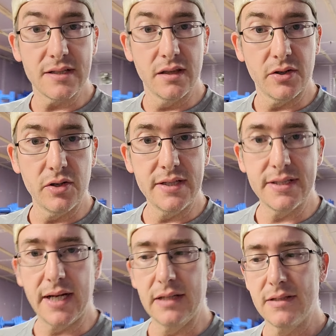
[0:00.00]
than
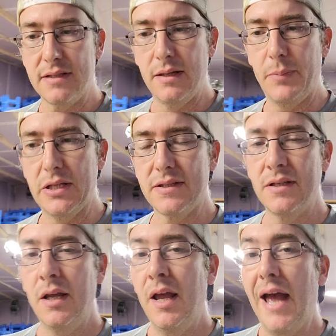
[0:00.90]
30-second
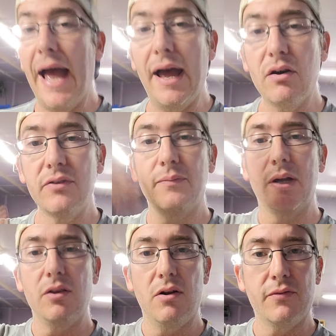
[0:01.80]
snippets out of
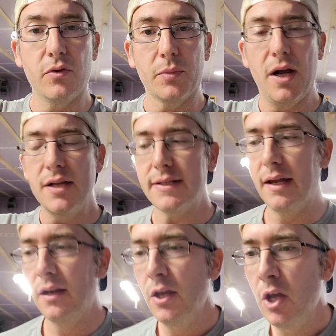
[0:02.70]
my long form content,